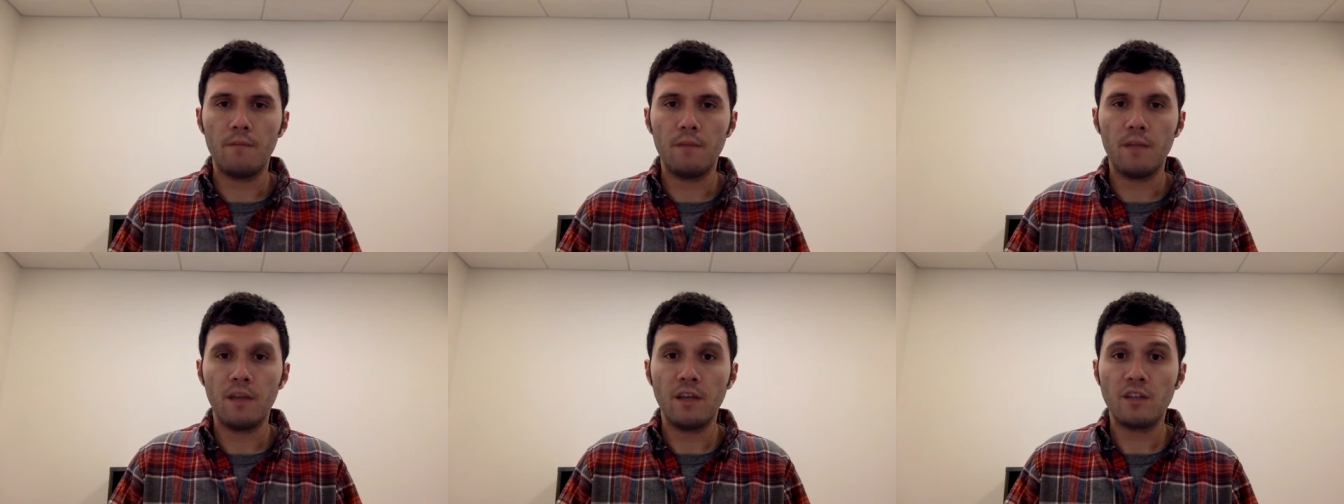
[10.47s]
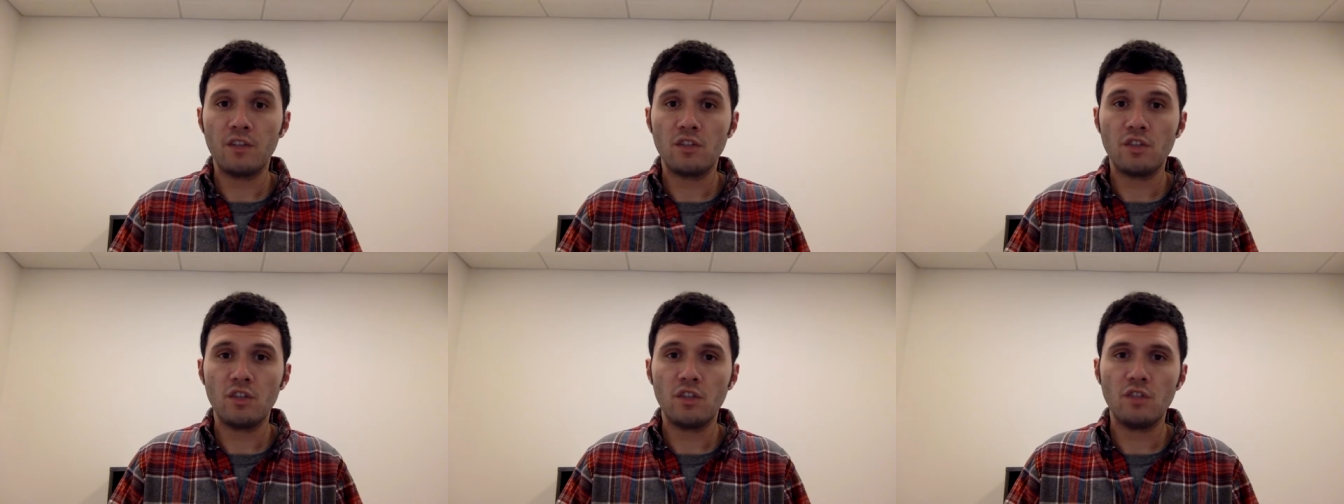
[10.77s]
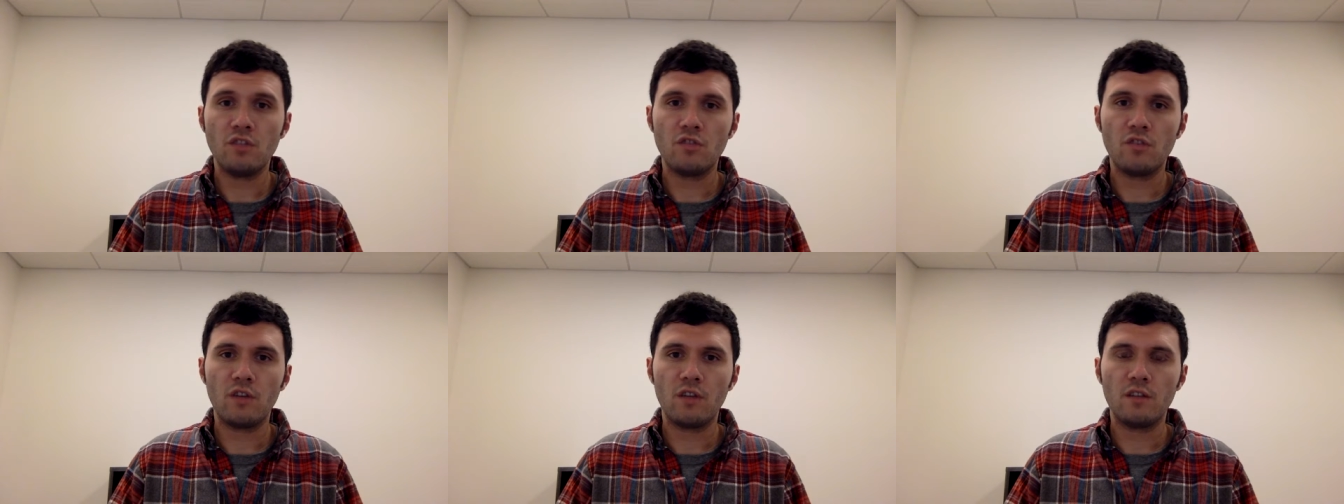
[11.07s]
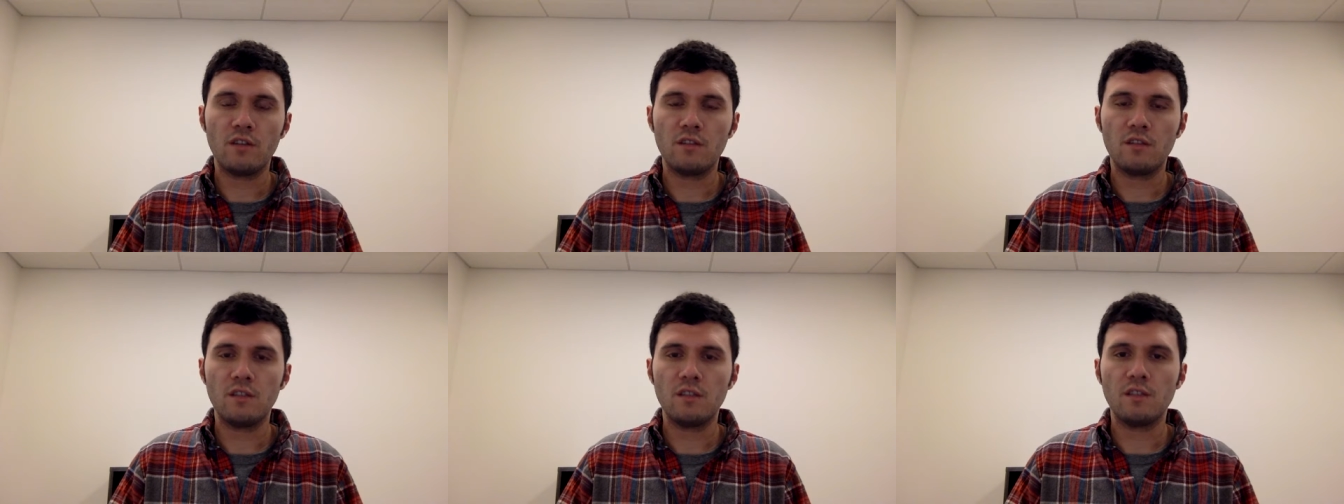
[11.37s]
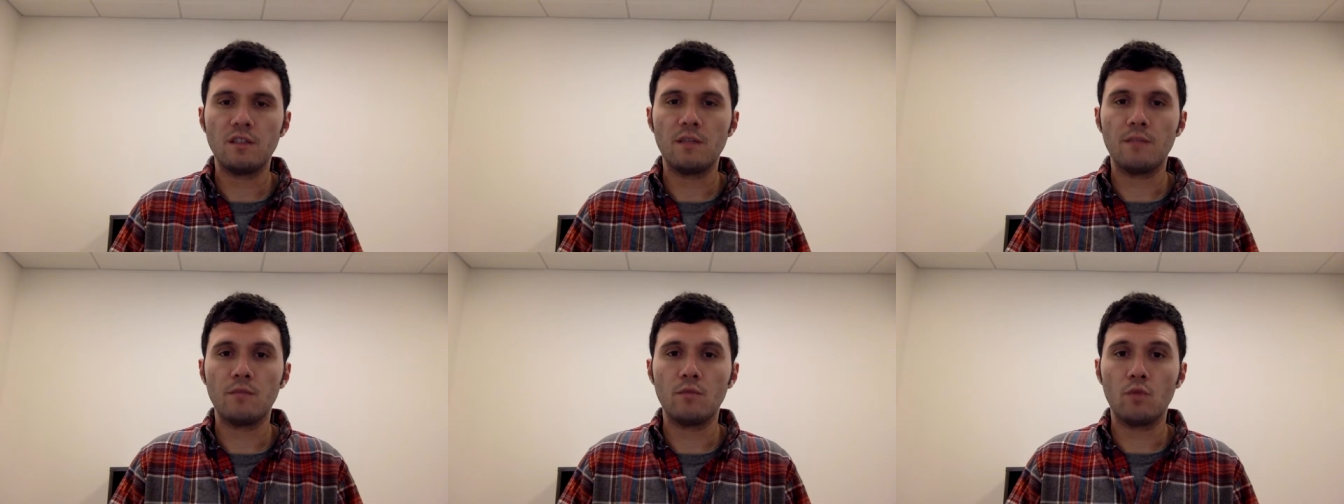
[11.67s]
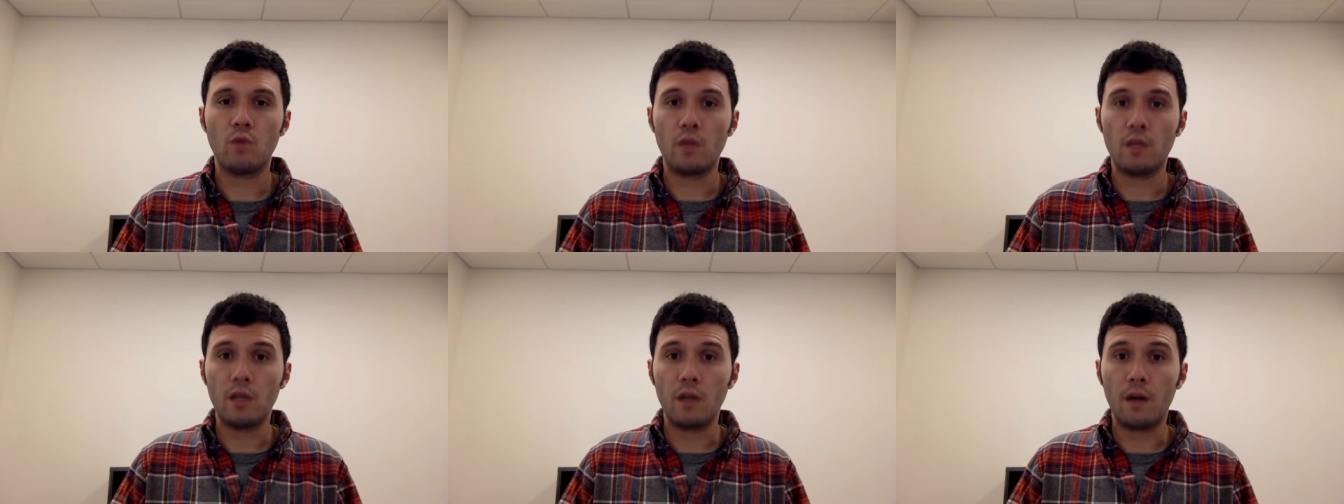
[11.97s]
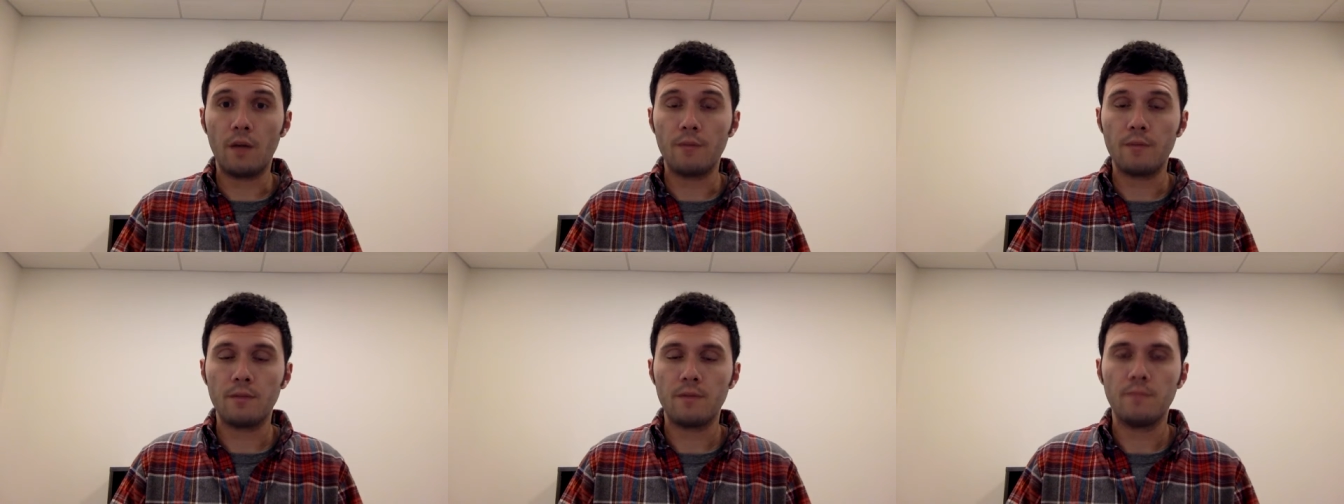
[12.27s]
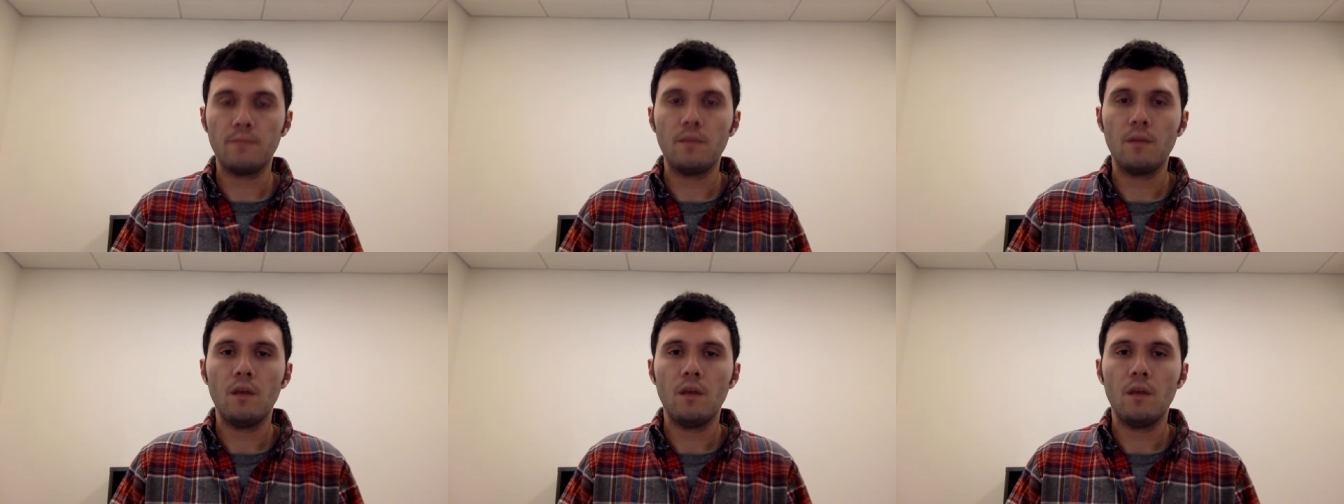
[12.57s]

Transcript: exchange rate system to adopt.